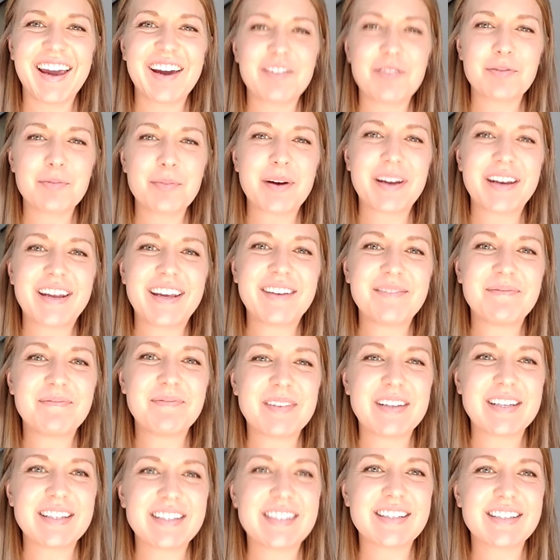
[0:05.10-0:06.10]
everybody,
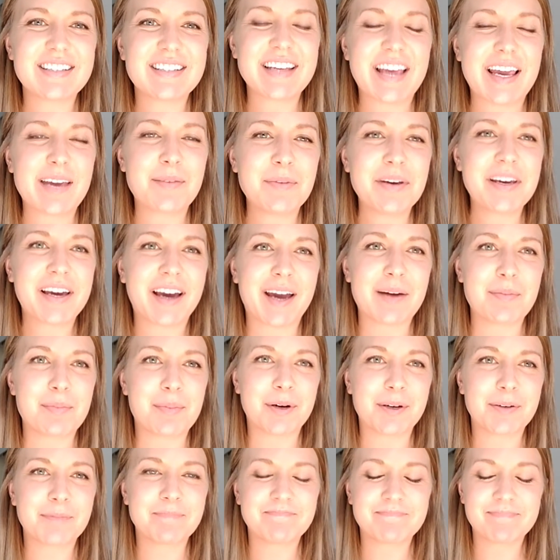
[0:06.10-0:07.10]
this is Amy
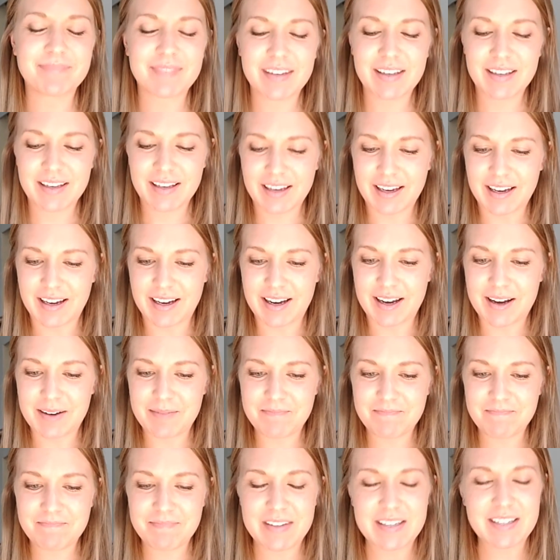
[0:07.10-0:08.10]
Kuiper.
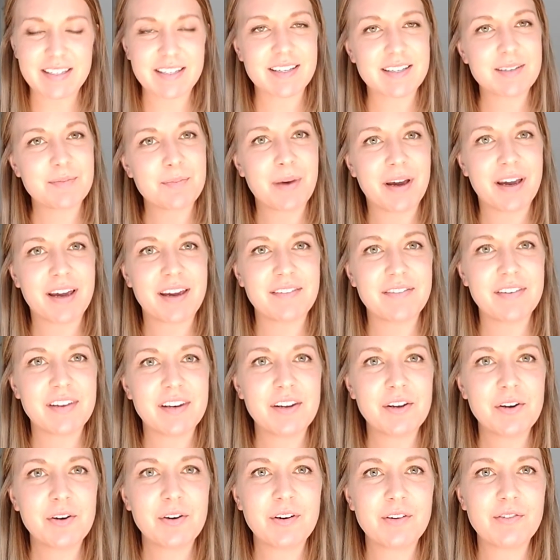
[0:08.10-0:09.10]
This is my
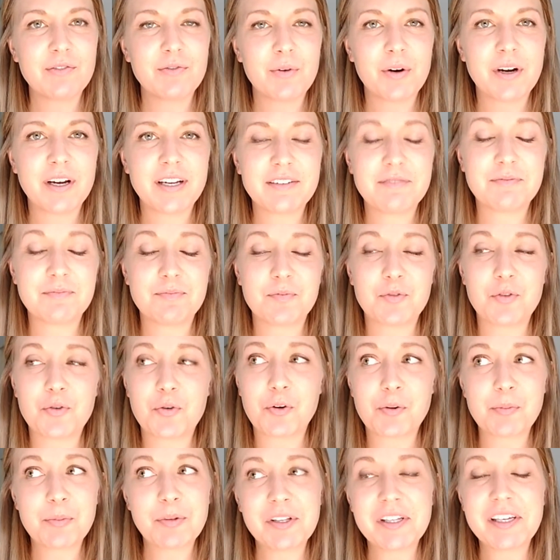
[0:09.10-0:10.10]
video of what
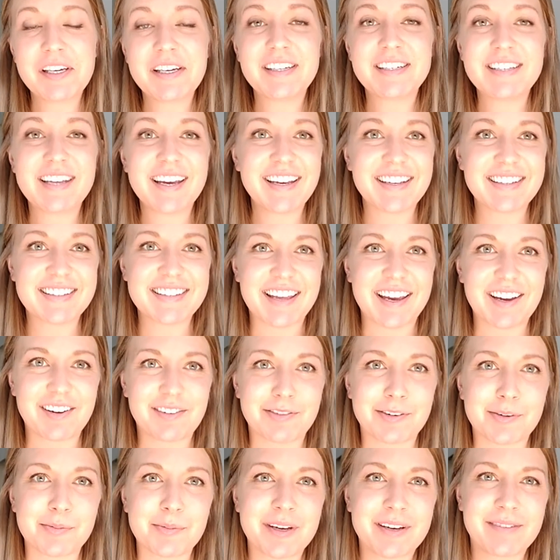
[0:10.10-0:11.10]
normally a day is like
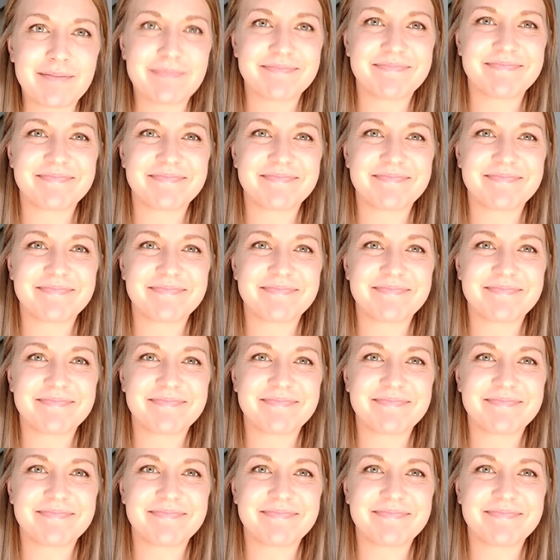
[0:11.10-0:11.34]
for me.